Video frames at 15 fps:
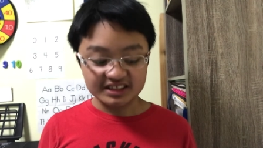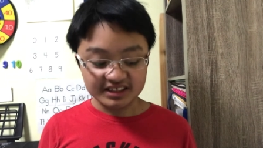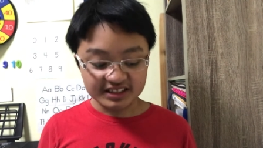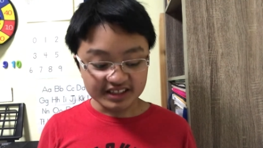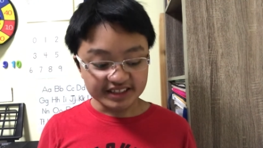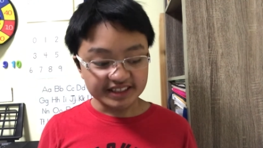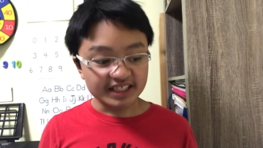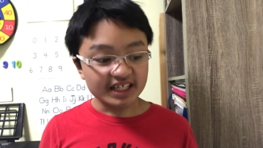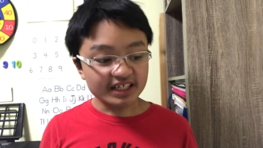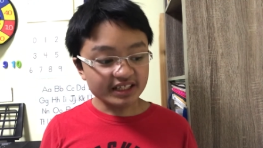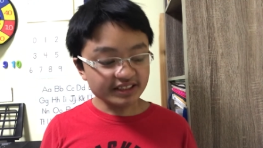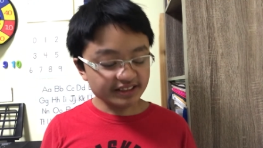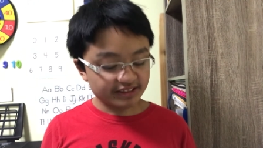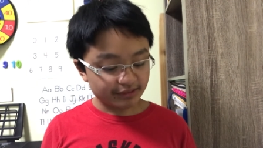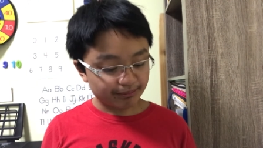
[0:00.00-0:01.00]
The
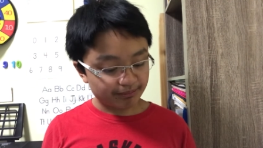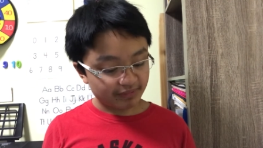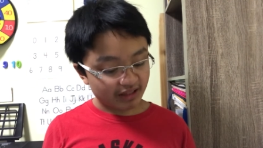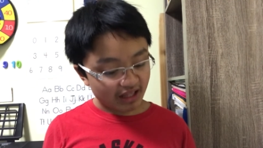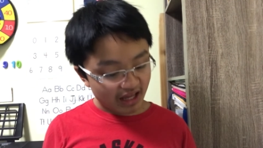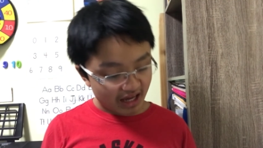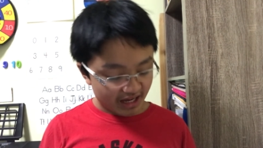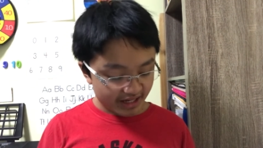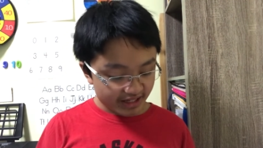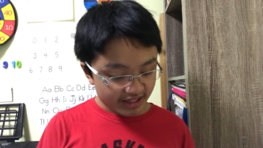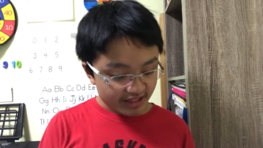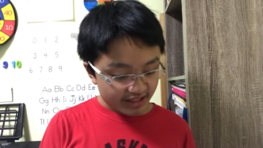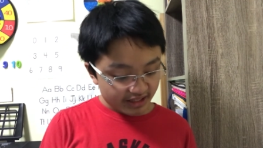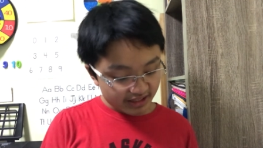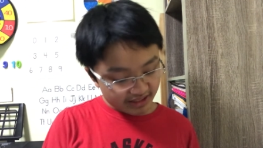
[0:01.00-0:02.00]
second supply
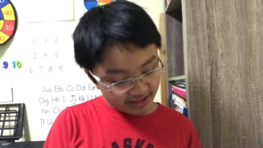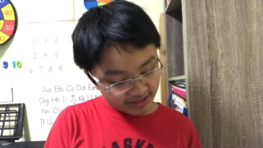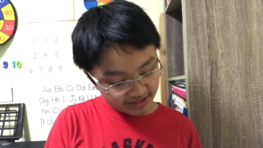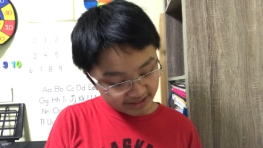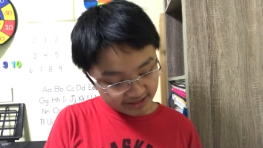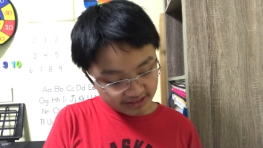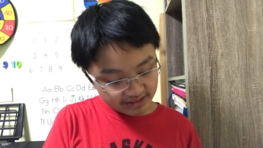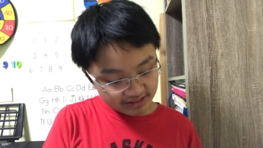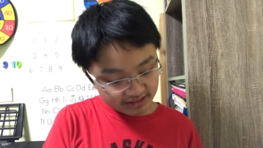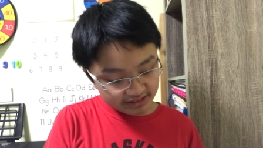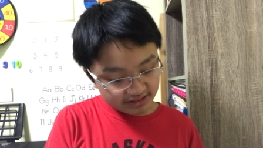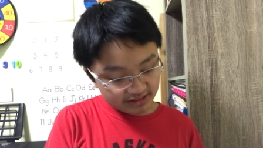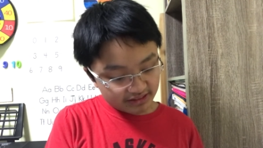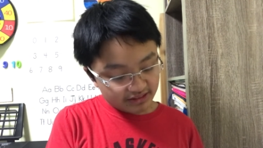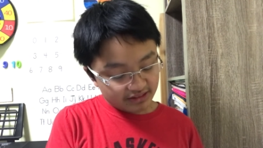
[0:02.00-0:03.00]
is
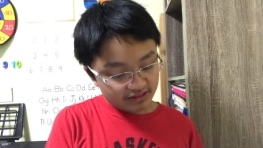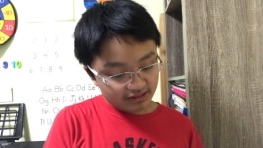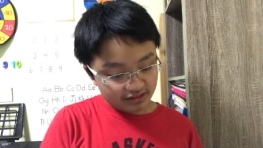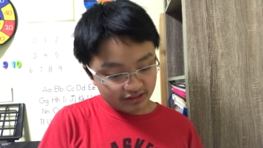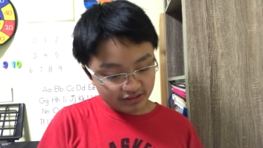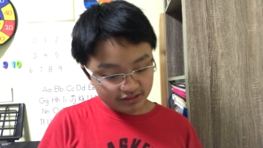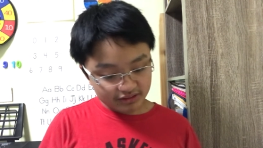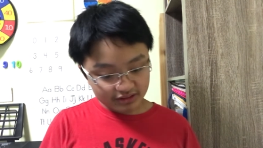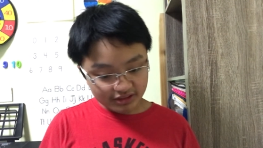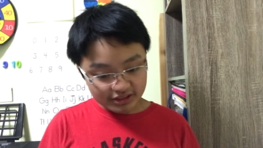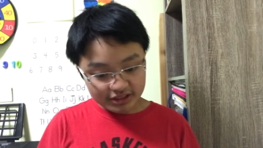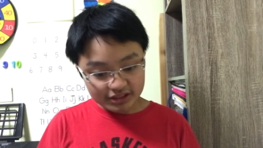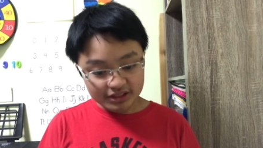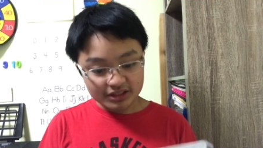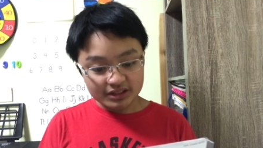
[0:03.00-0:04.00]

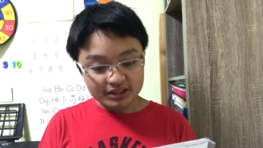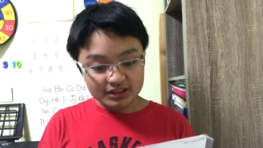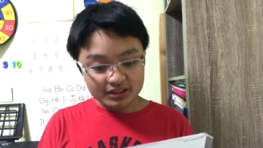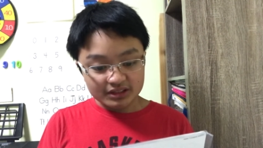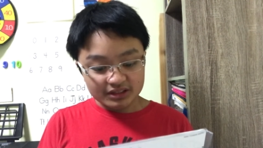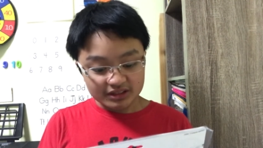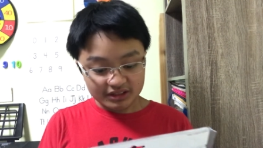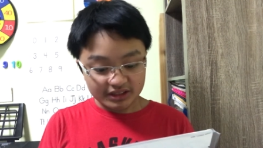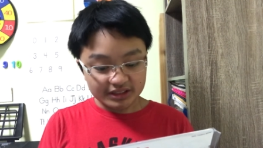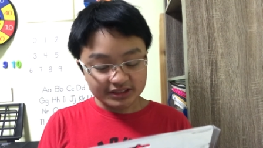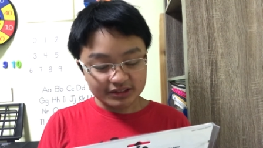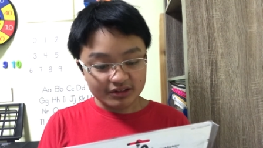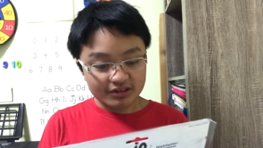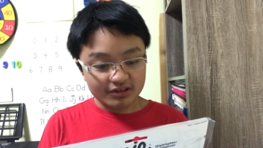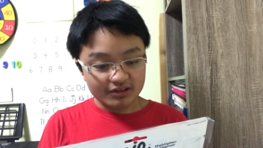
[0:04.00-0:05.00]
the,
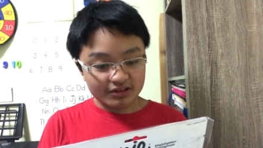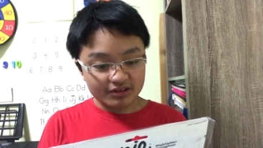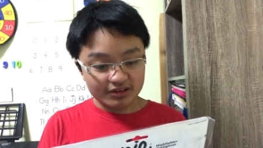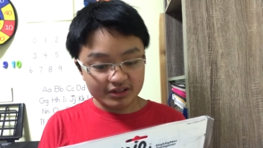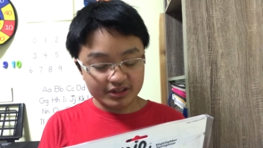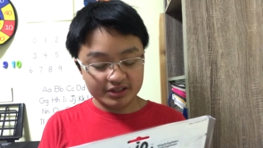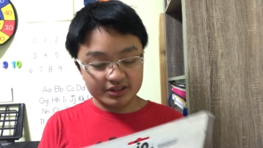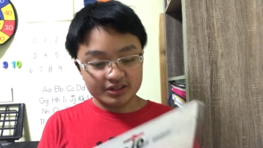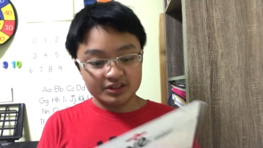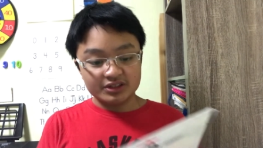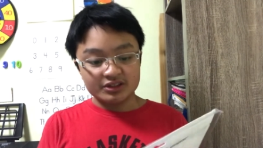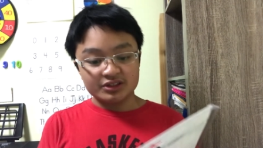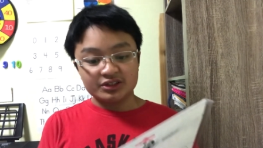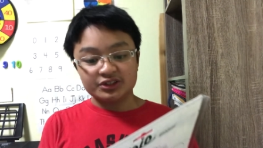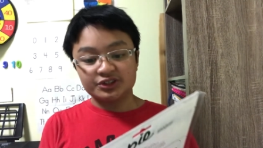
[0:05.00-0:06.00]
these are
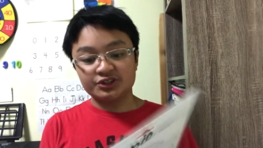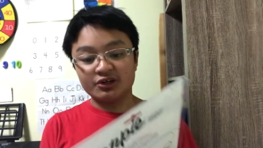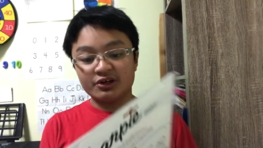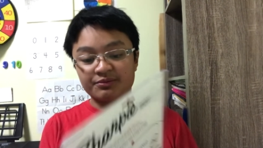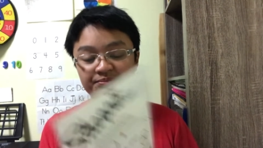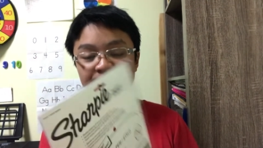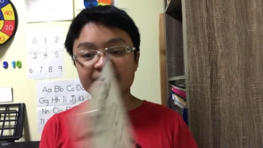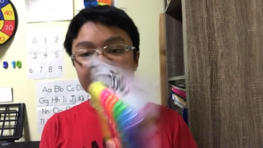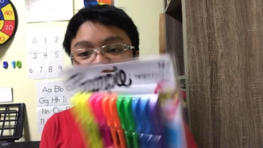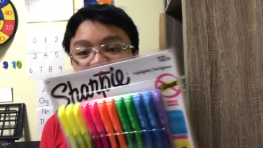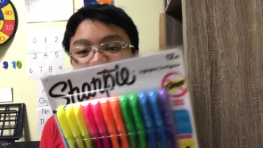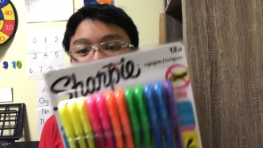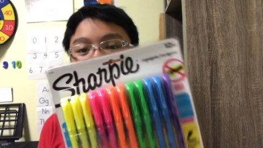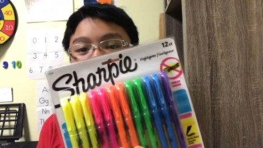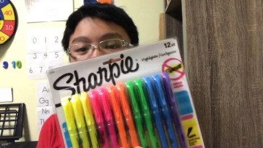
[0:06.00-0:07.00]

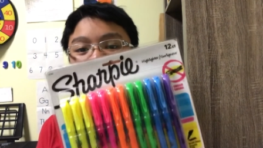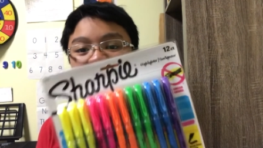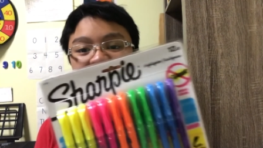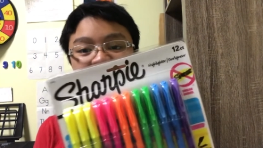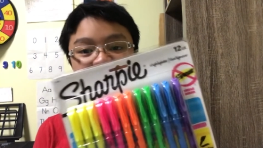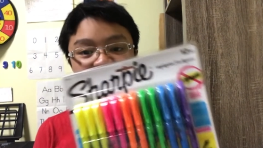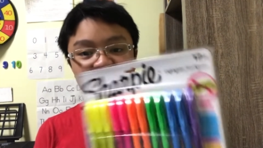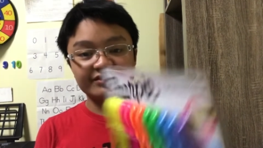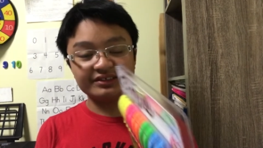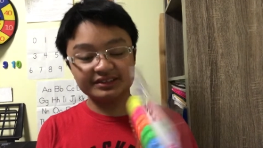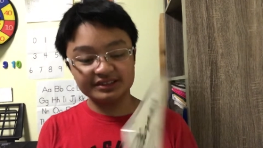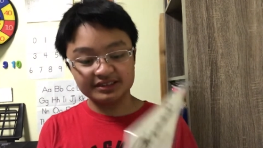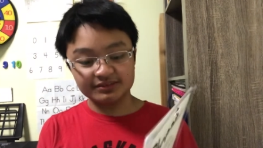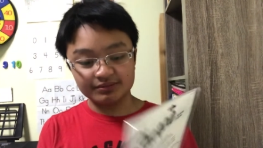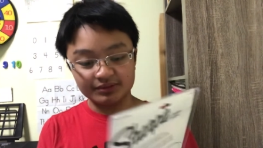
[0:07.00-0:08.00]
Sharpie
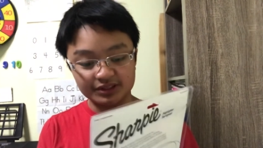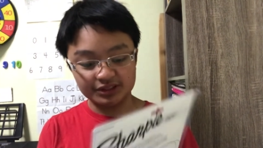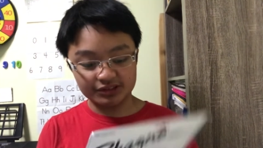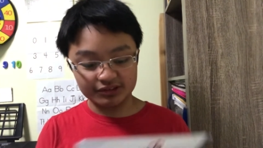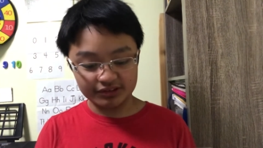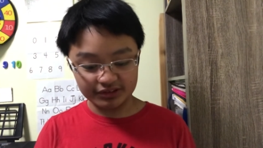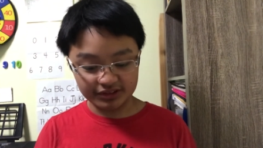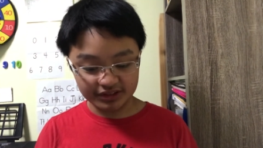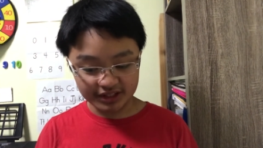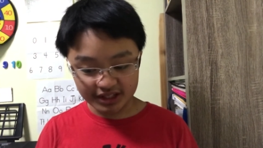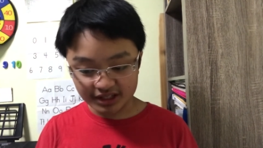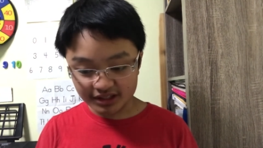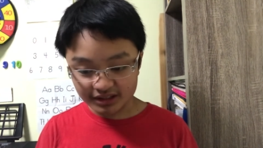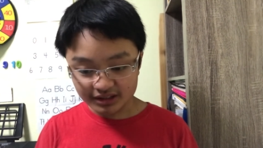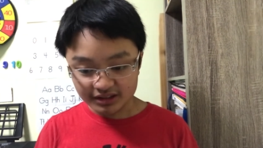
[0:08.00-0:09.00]
highlighters, which they're
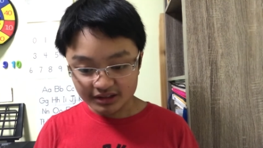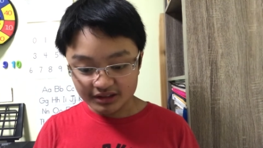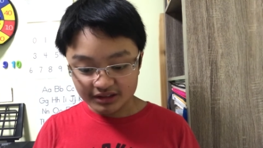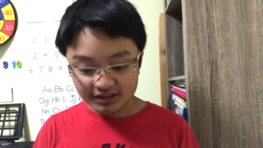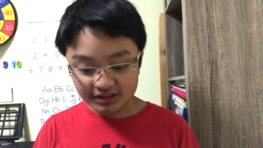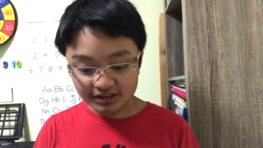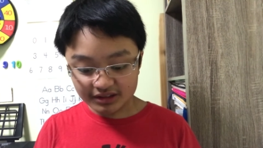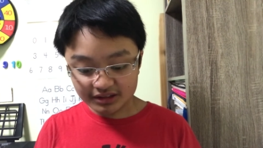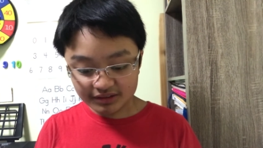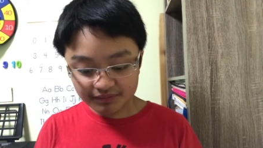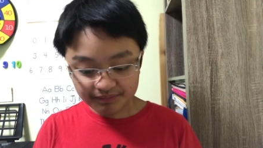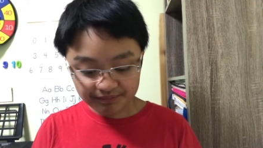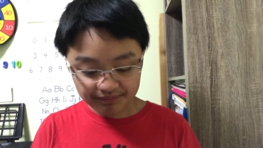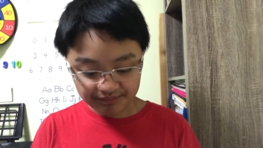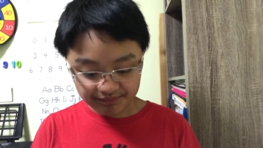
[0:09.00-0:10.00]
thin, thin.